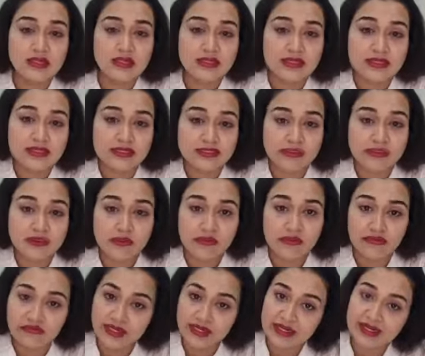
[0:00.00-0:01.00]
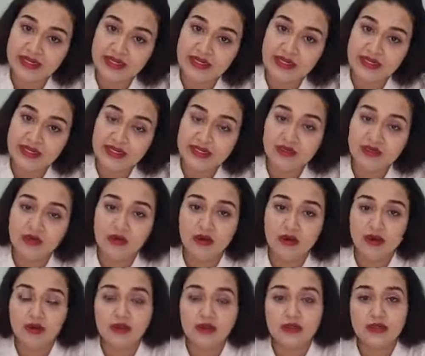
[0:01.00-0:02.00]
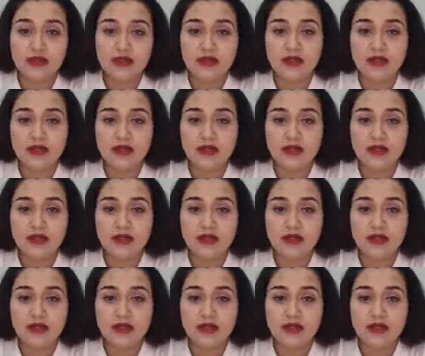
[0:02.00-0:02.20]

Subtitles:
history of weight gain, or